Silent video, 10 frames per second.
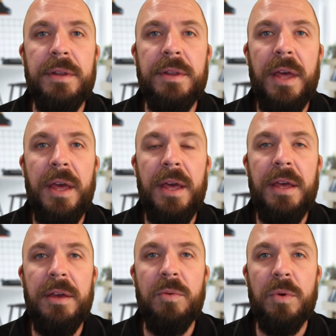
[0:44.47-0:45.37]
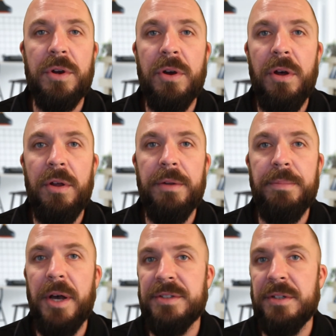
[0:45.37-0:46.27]
they were called
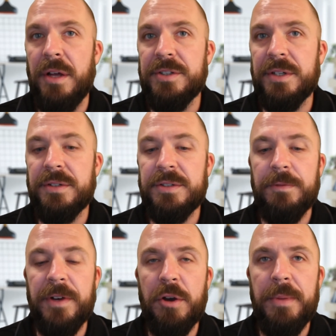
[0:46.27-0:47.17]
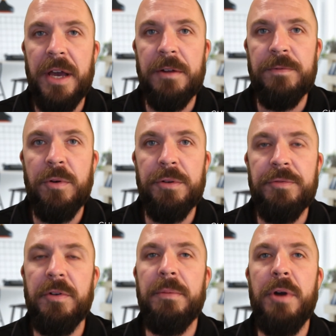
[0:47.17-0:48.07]
Boston Logic. So if I go back and forth
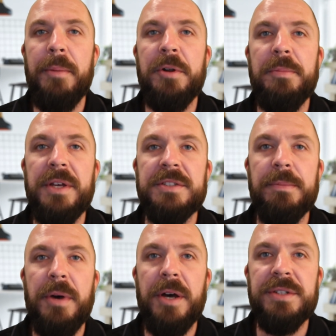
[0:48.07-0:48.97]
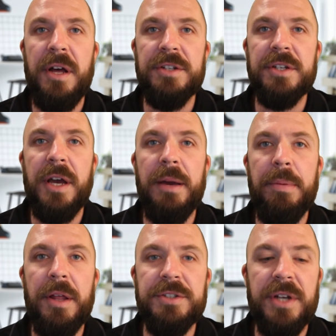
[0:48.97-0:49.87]
from PropertyBase to Boston Logic, I
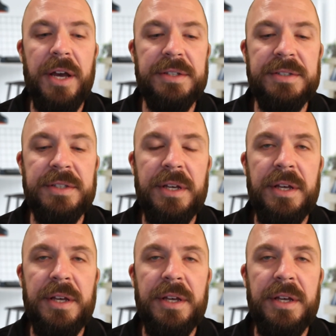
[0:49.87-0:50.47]
apologize.